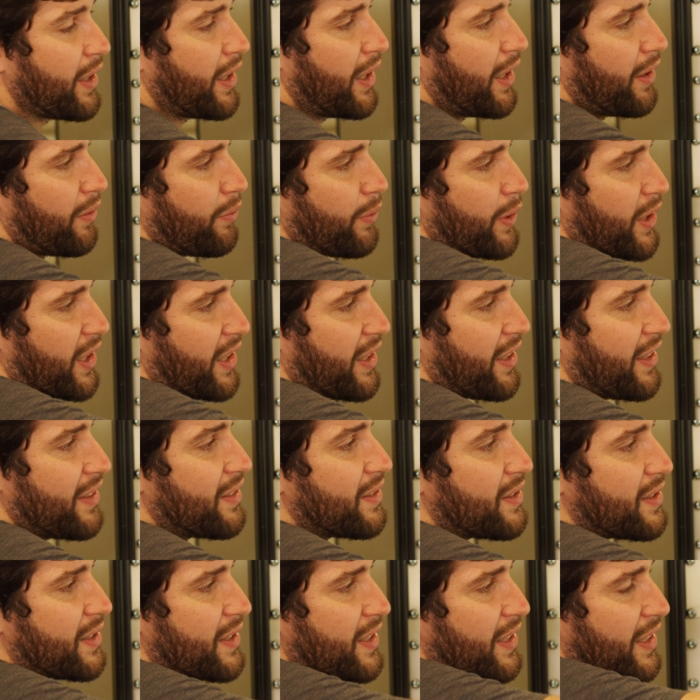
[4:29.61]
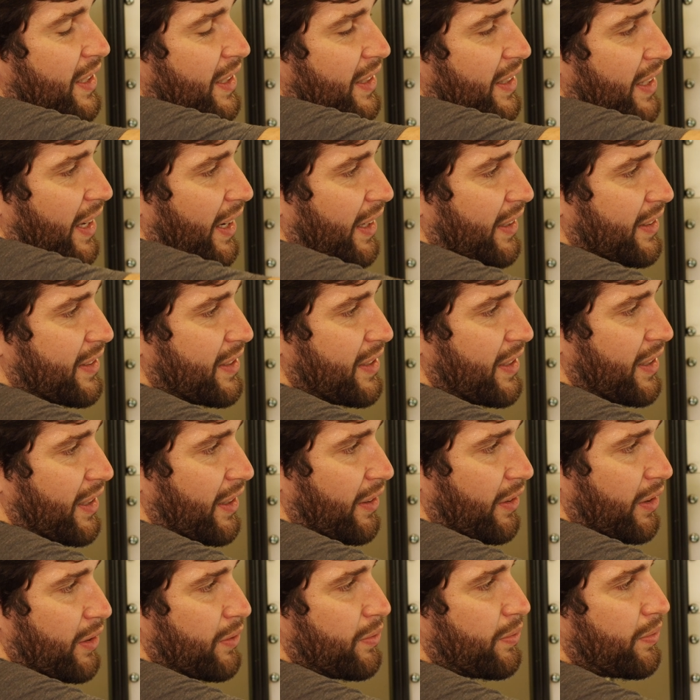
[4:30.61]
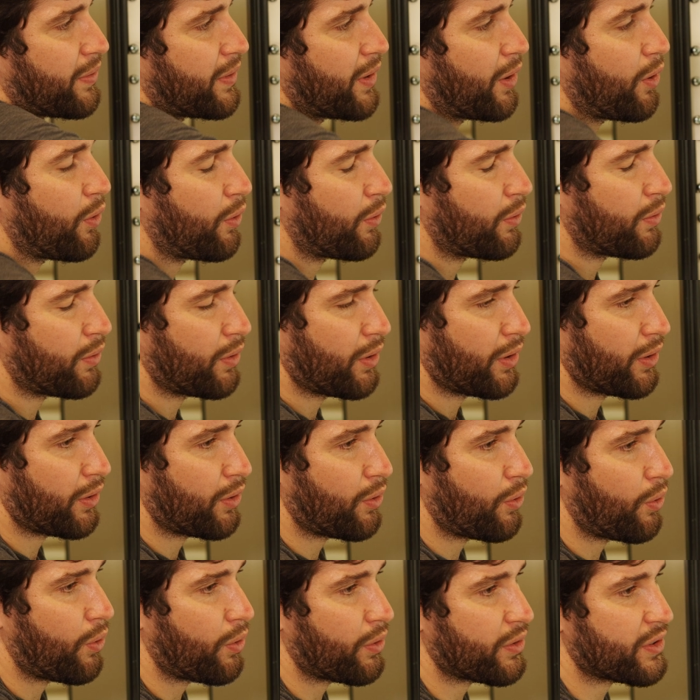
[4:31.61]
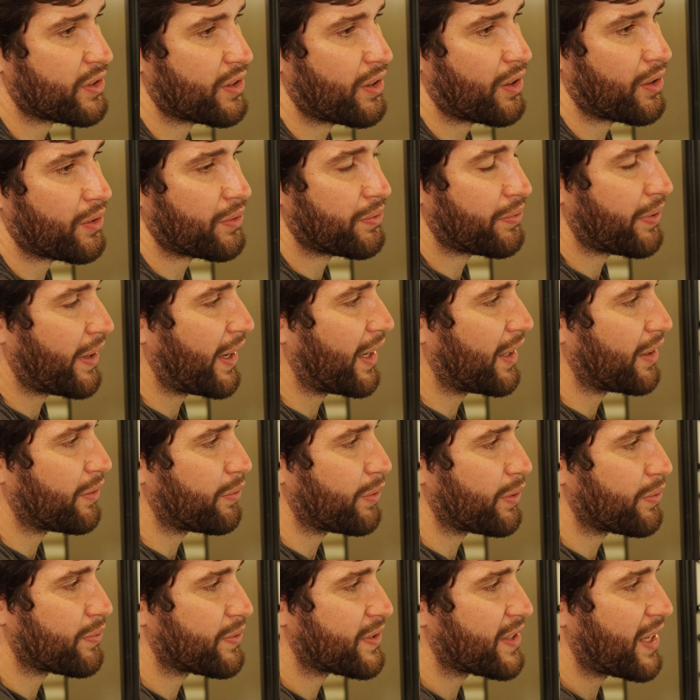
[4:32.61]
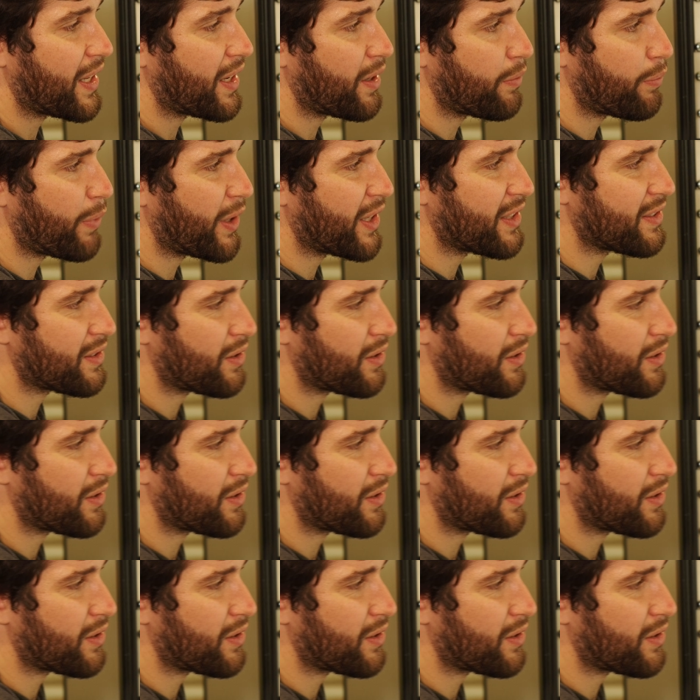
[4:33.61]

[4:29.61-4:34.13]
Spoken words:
And we can detect here if the cores are filled with sediments,